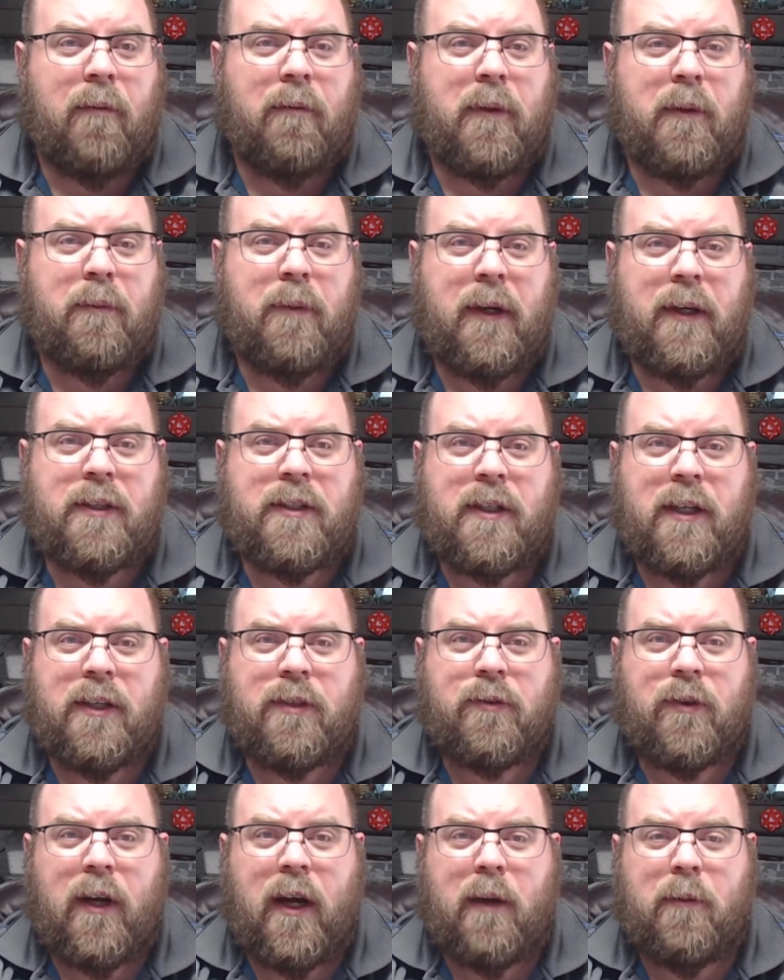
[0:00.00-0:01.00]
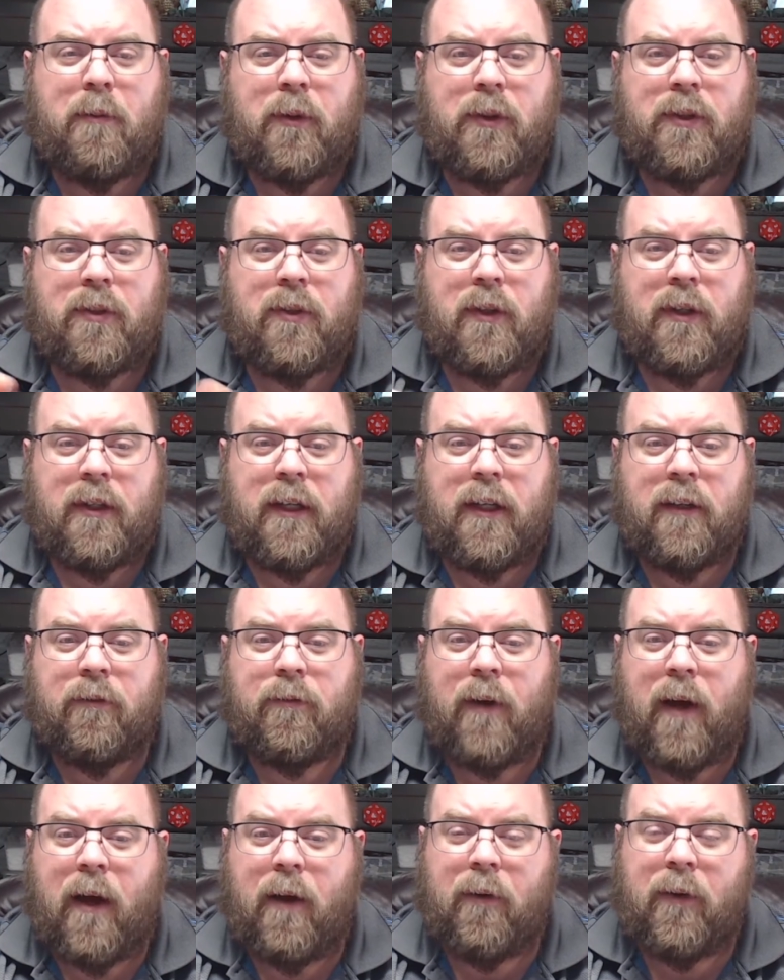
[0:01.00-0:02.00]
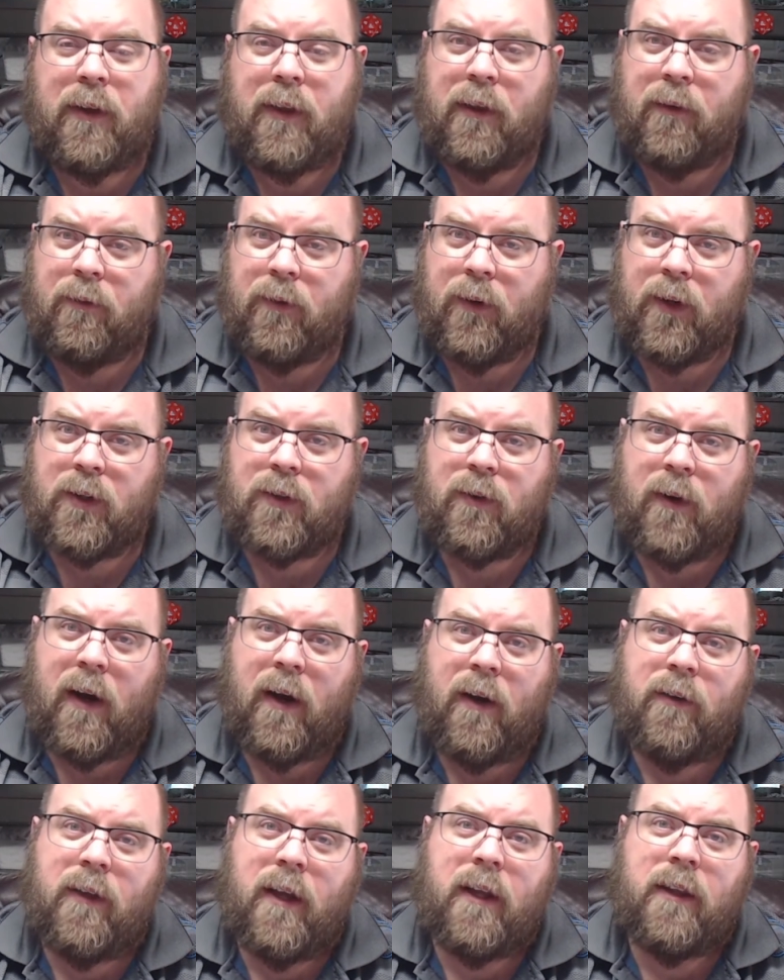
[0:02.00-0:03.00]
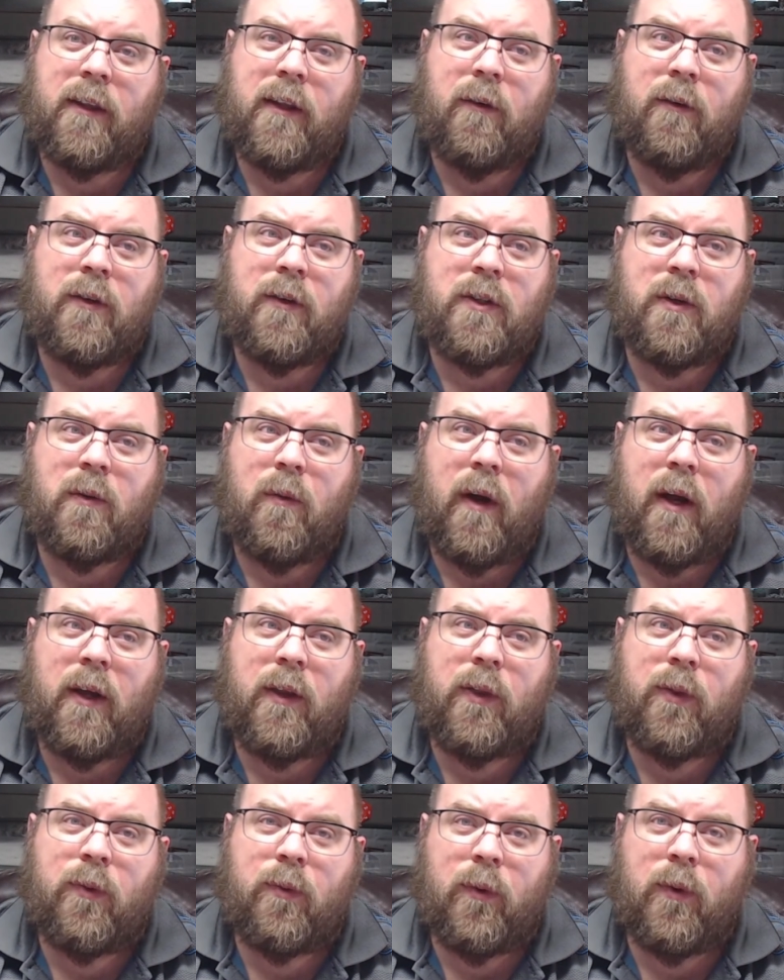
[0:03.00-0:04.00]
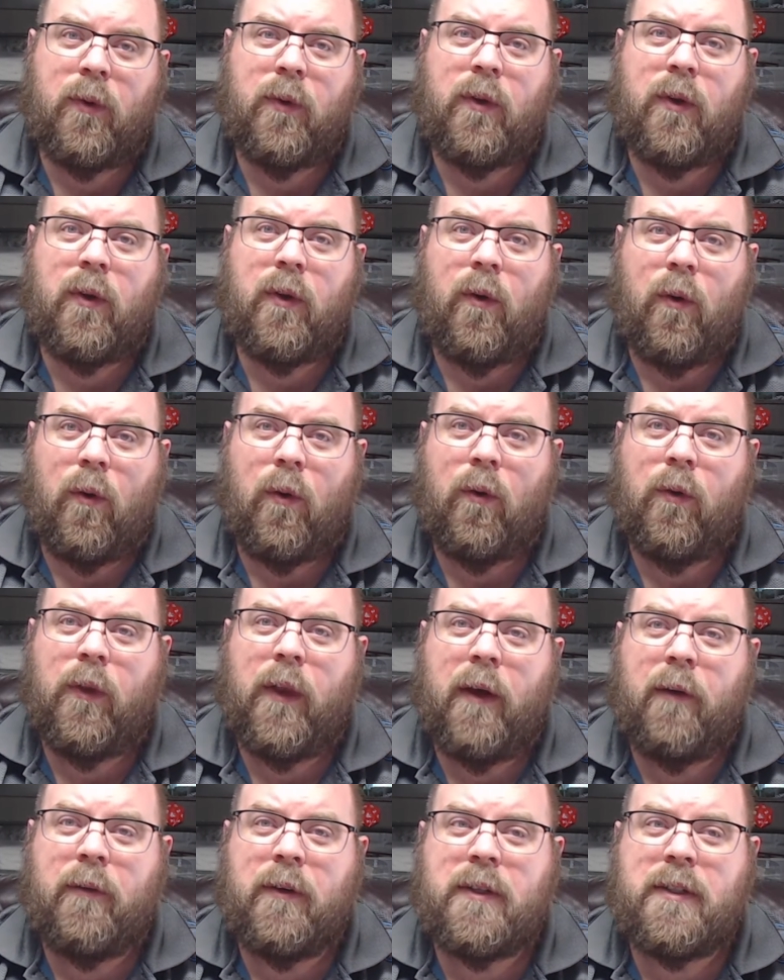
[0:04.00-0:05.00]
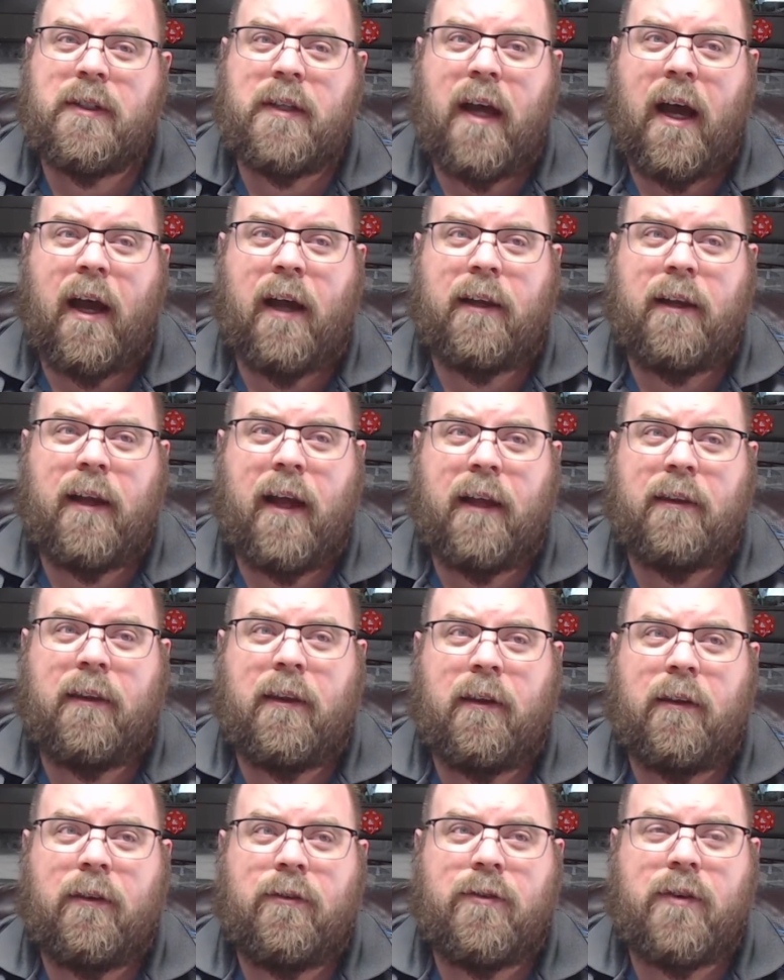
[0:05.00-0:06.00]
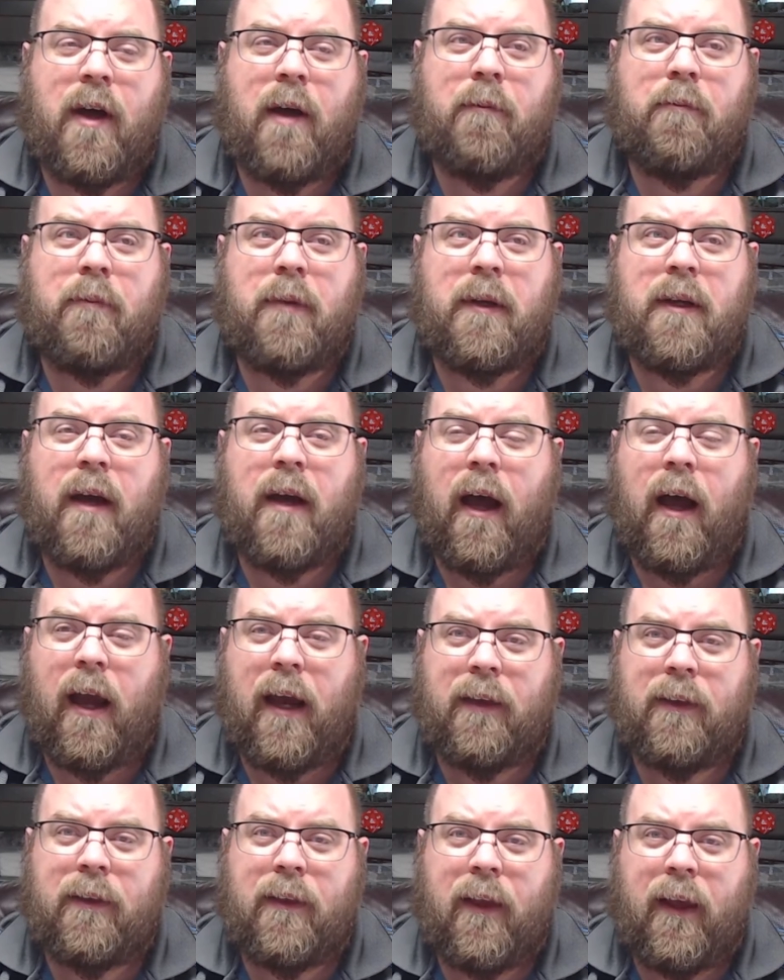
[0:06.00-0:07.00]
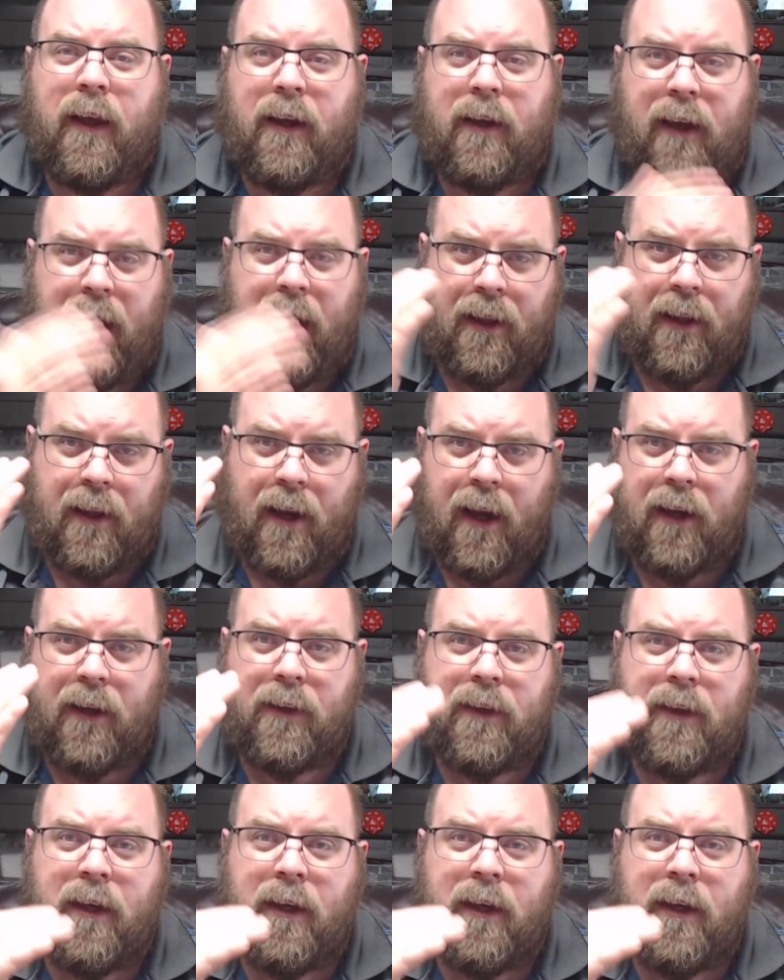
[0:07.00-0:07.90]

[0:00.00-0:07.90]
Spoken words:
The PCs were able to identify within the first round that there was a way through the hole that was not at the zombie height, like head height.